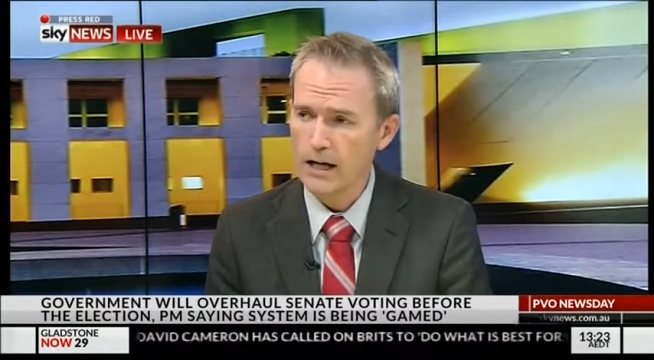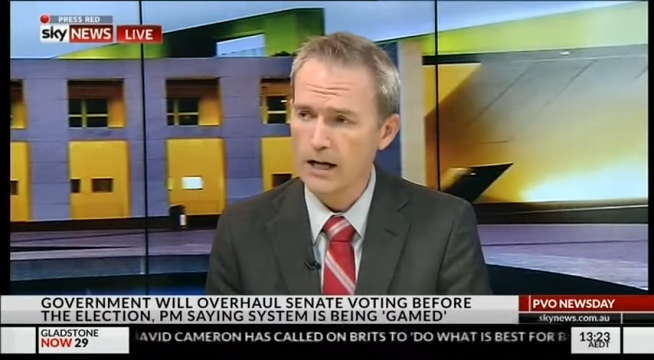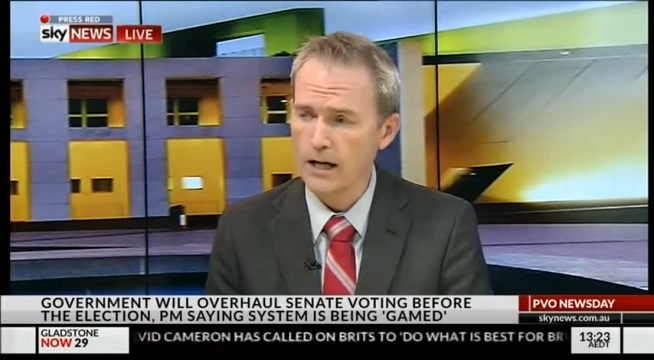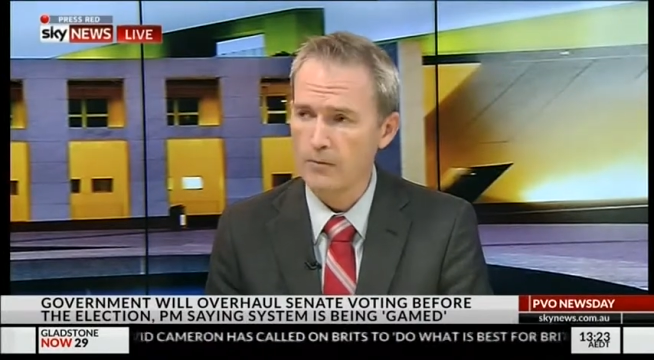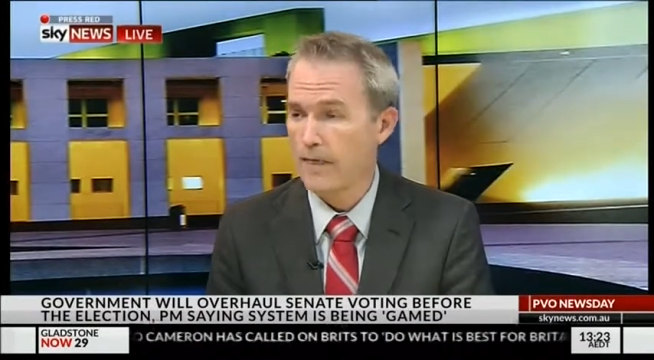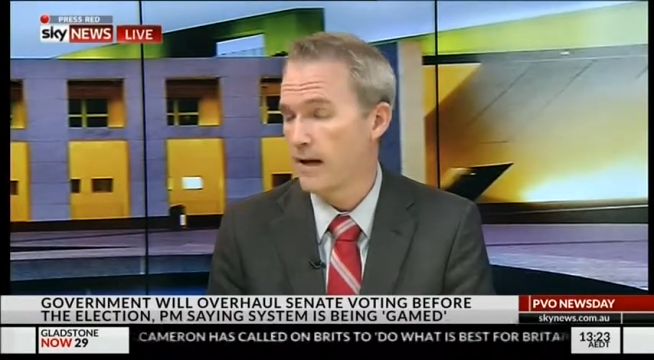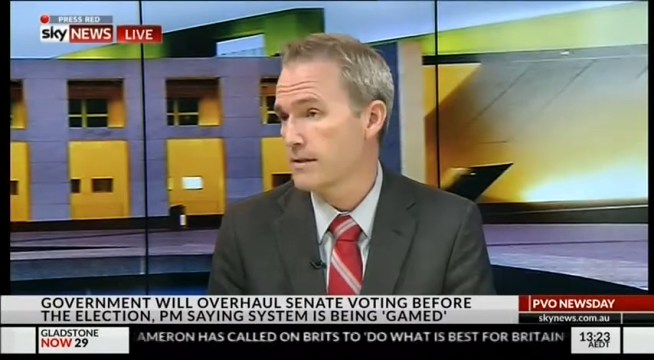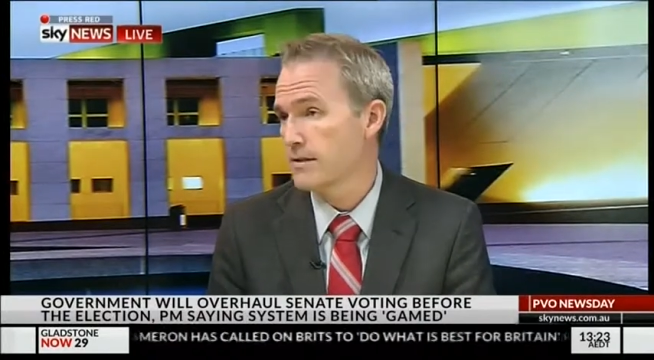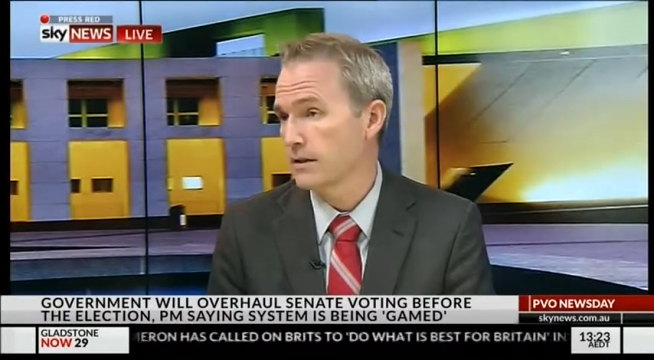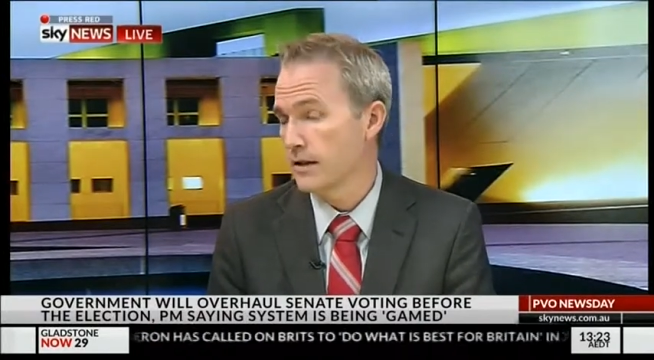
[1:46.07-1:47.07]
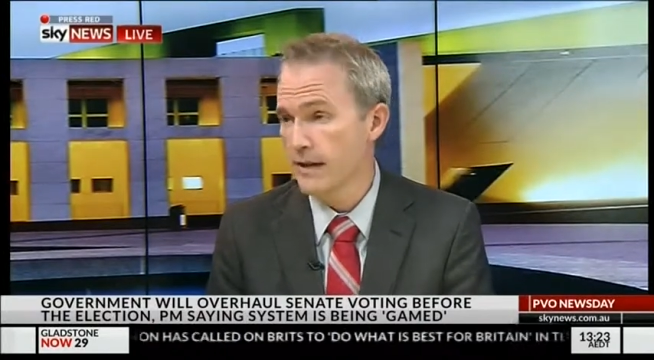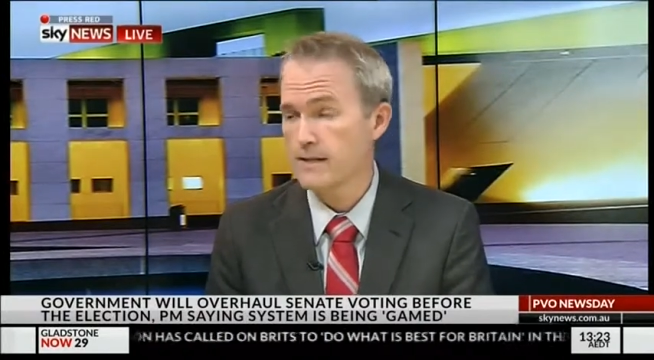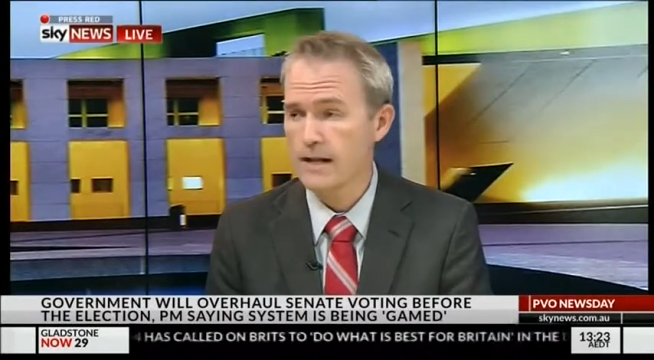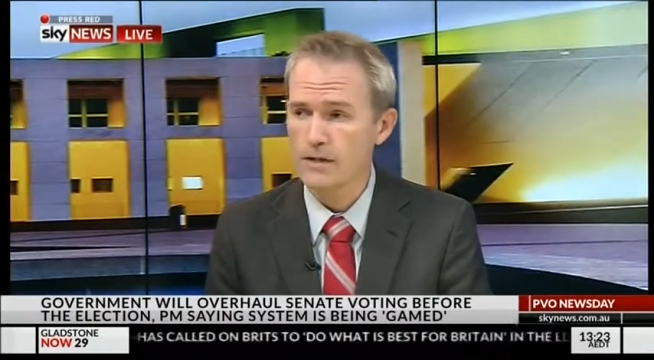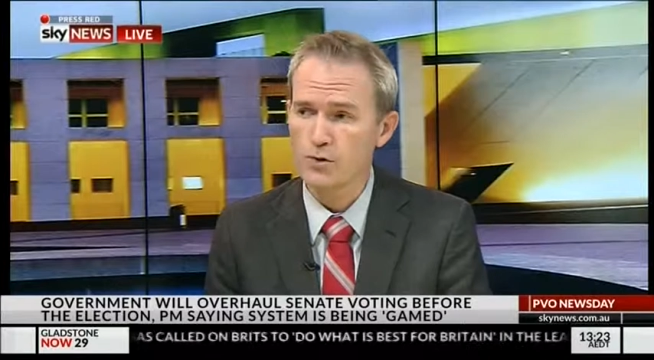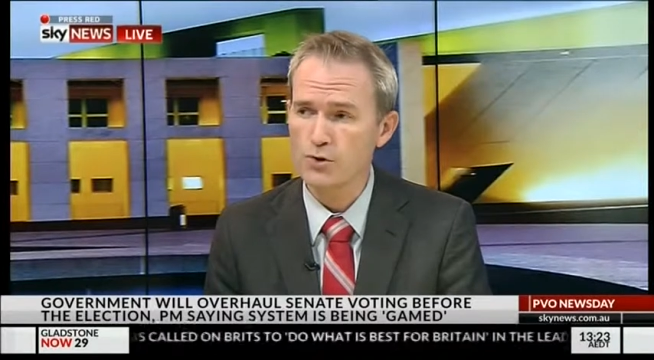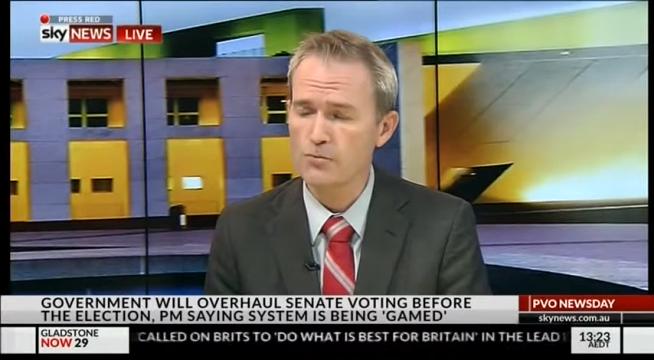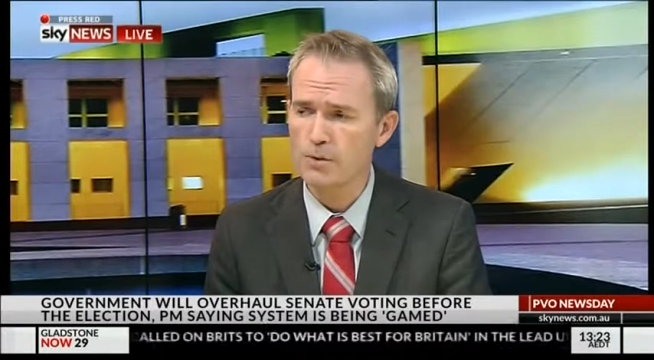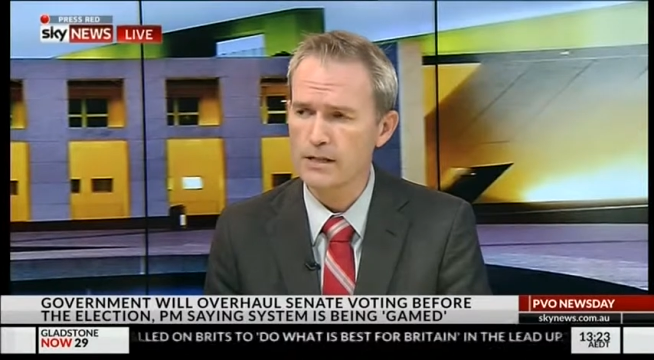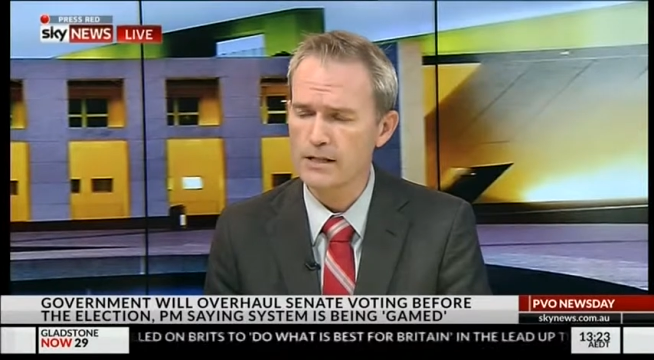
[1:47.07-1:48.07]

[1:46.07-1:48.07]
and that's as it should be.